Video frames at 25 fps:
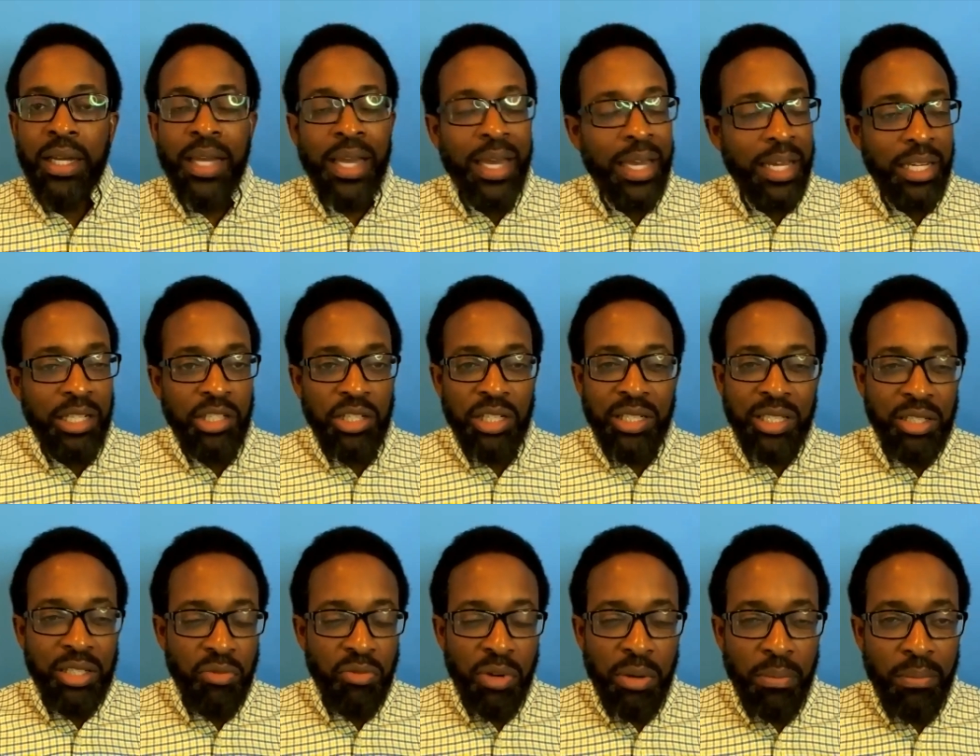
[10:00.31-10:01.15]
And
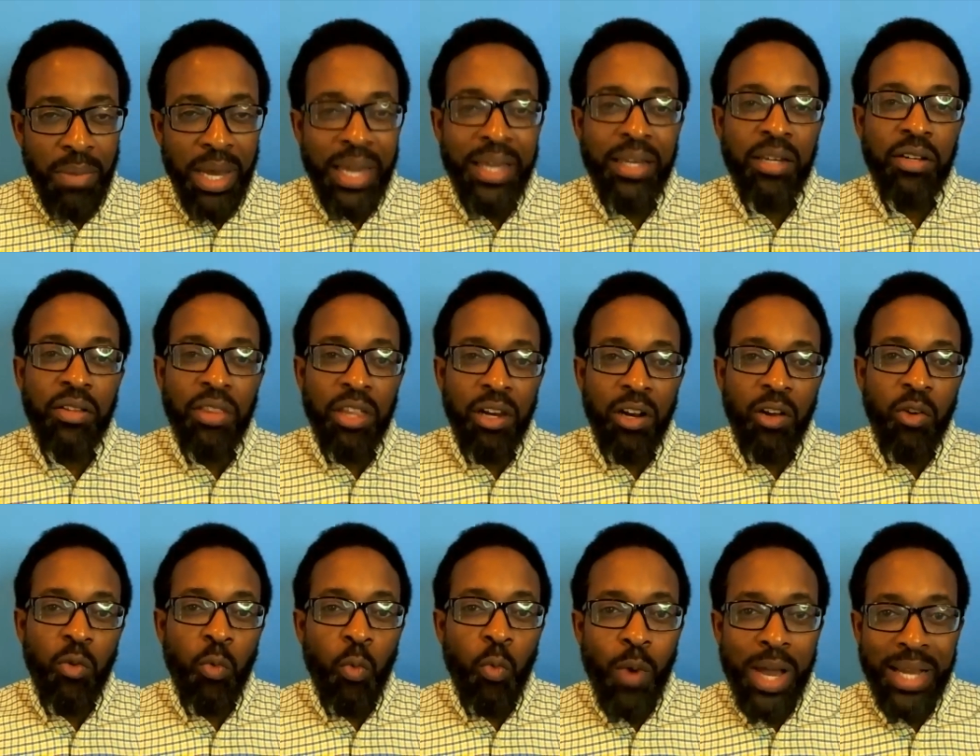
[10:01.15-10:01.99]
just a reminder that
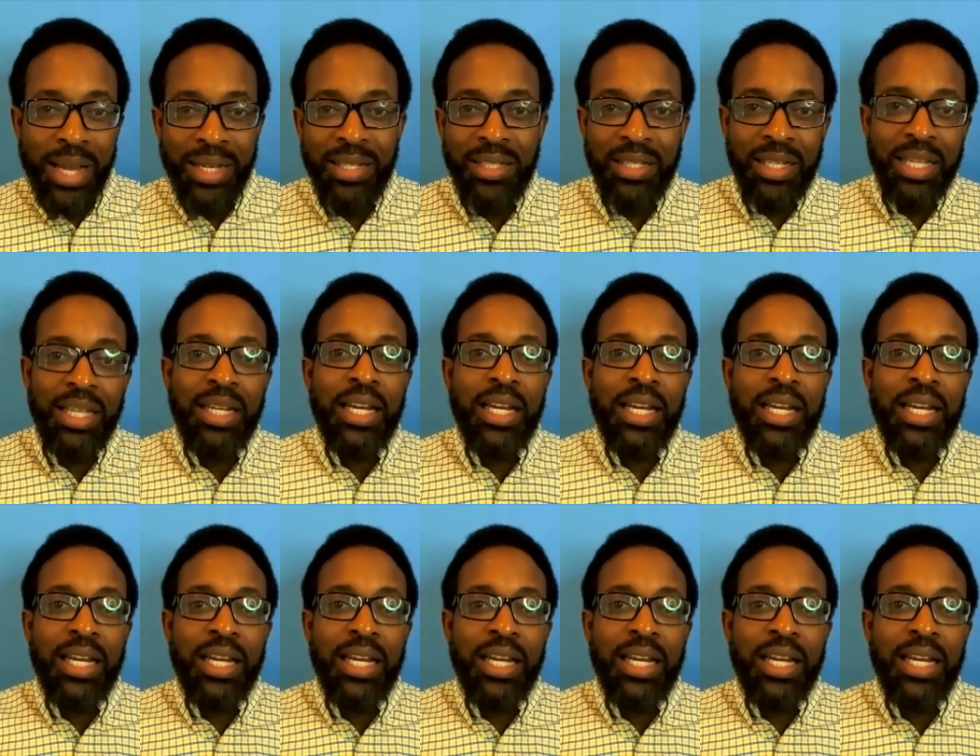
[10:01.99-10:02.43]
on Wednesday